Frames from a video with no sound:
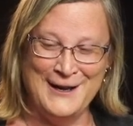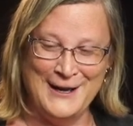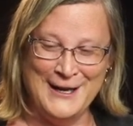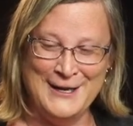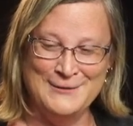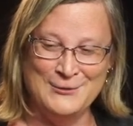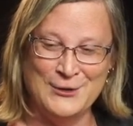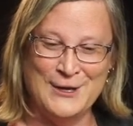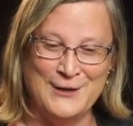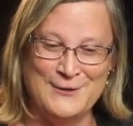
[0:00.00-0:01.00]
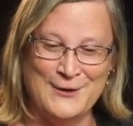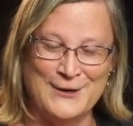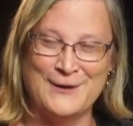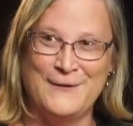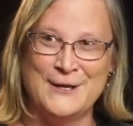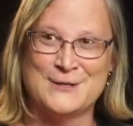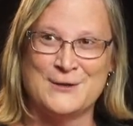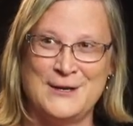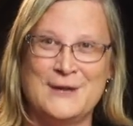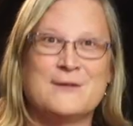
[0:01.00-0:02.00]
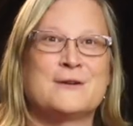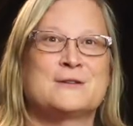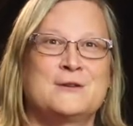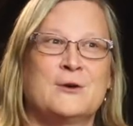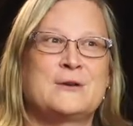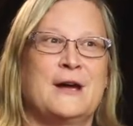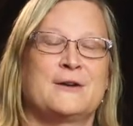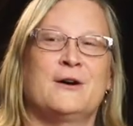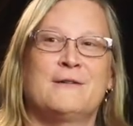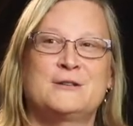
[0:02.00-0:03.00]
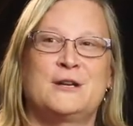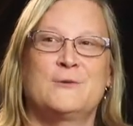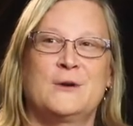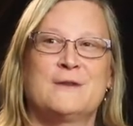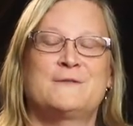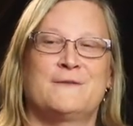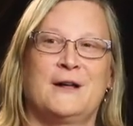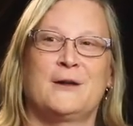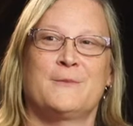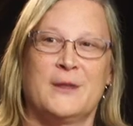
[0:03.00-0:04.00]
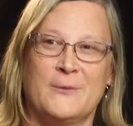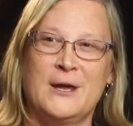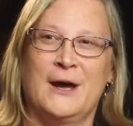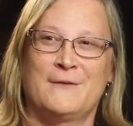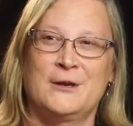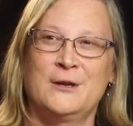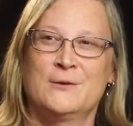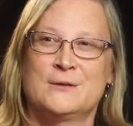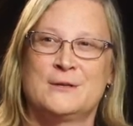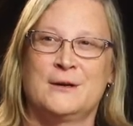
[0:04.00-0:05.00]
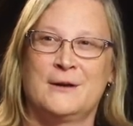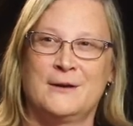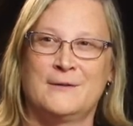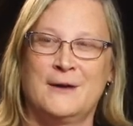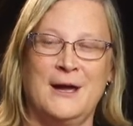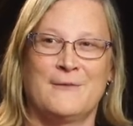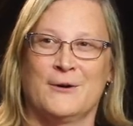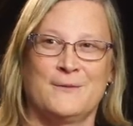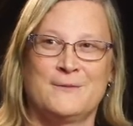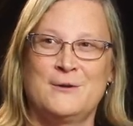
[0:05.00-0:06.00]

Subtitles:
I look at the arc of history, and there is no technology we have developed that we haven't used, ever.